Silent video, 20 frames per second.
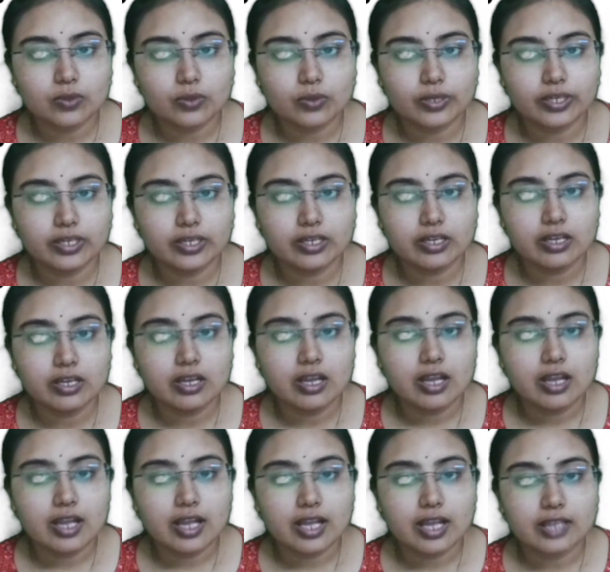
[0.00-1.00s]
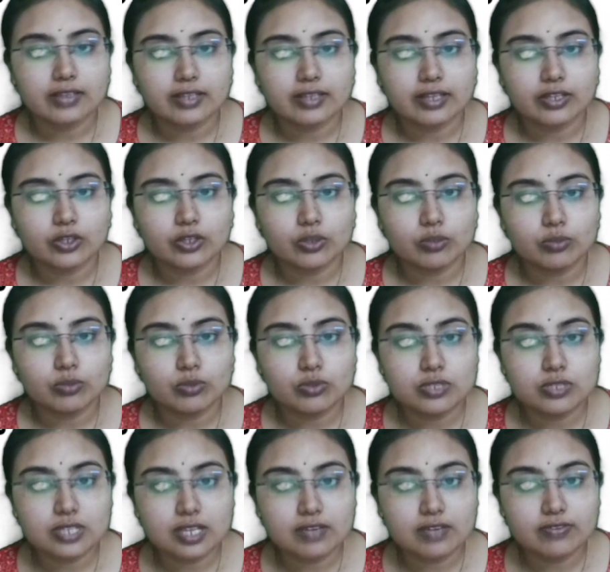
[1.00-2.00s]
Okay. And then your
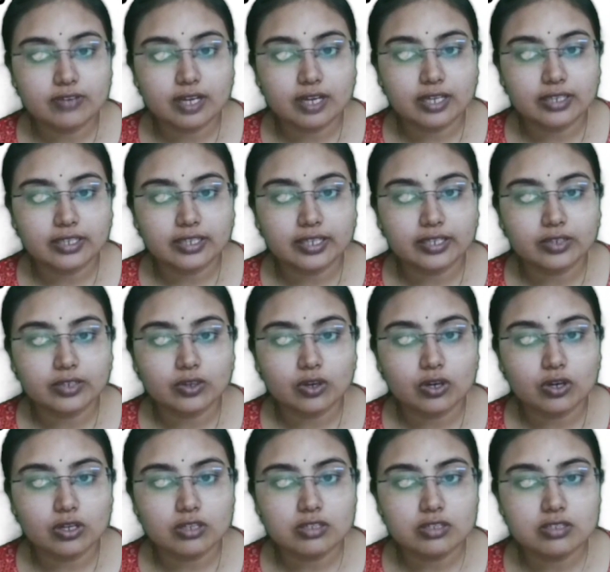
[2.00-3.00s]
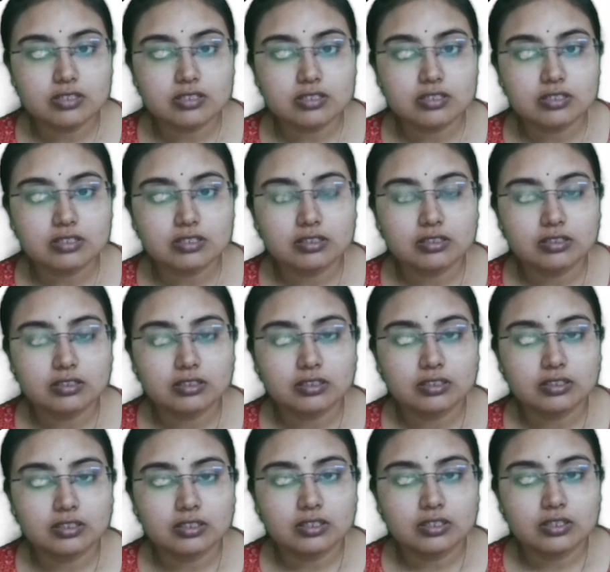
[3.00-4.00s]
busulfan can cause.
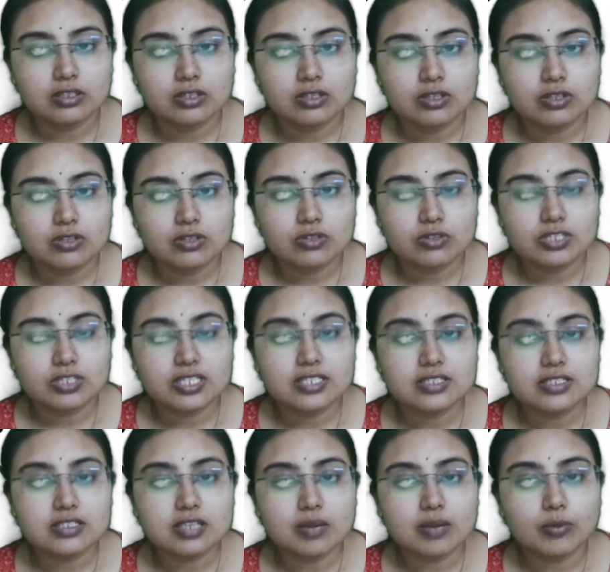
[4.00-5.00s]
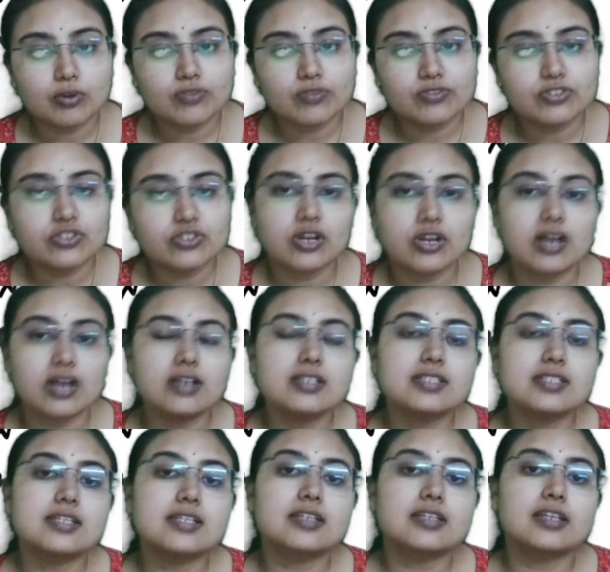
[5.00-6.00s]
So these are some of the
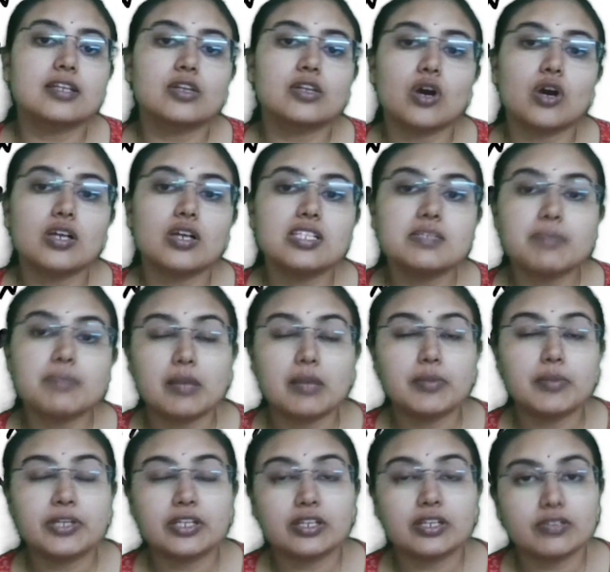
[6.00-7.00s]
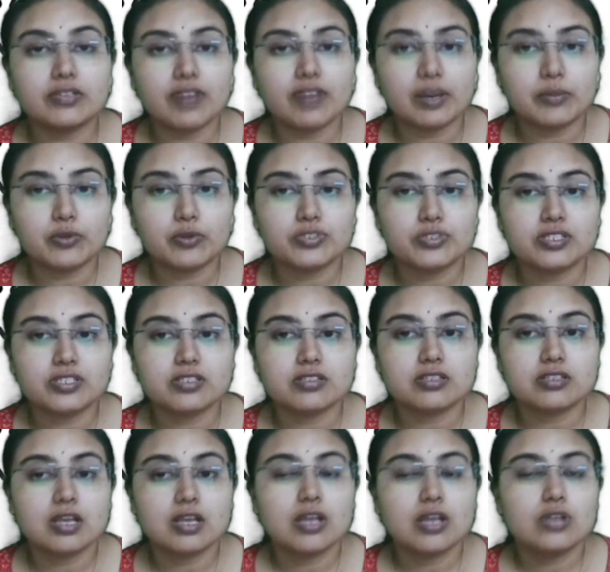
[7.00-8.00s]
drugs that can cause pulmonary
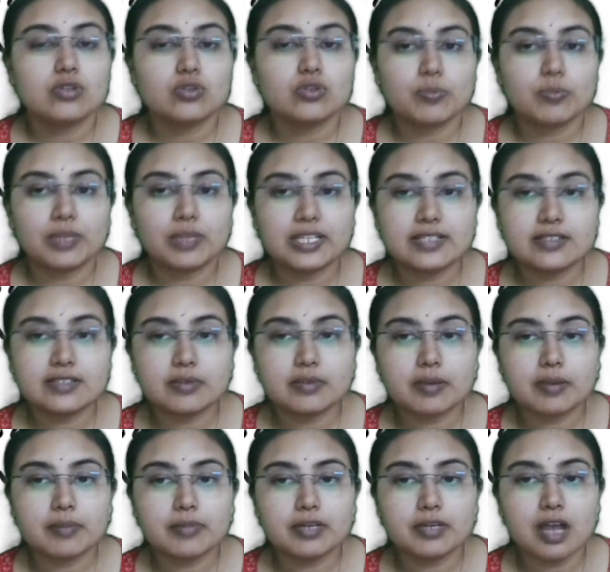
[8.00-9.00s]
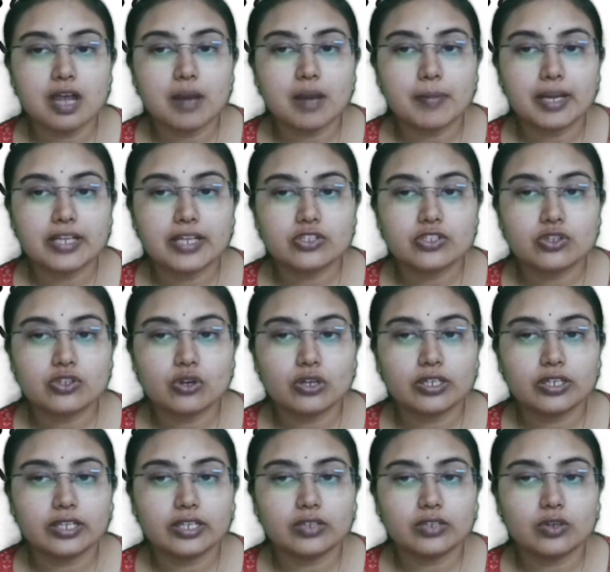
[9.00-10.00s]
fibrosis. So please remember,
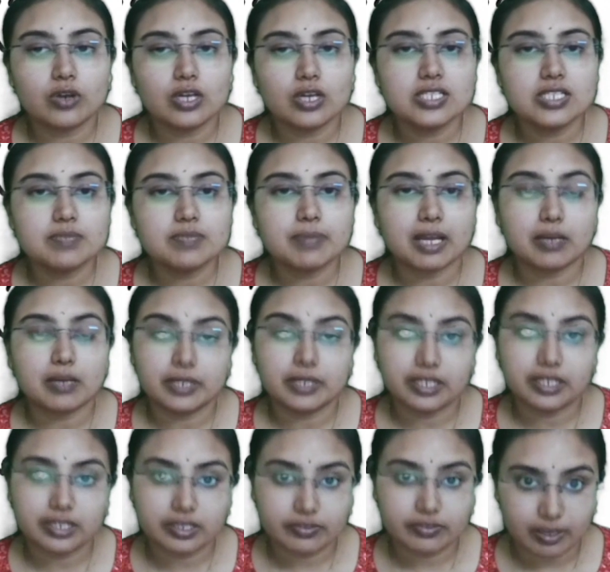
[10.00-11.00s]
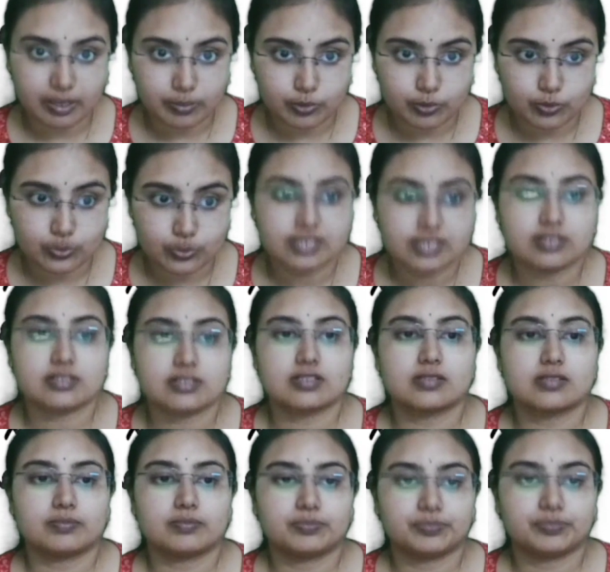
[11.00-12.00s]
amiodarone can cause pulmonary
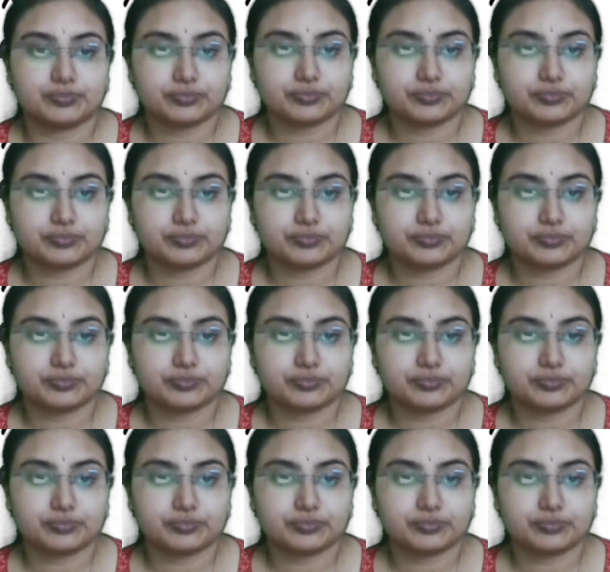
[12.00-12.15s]
fibrosis.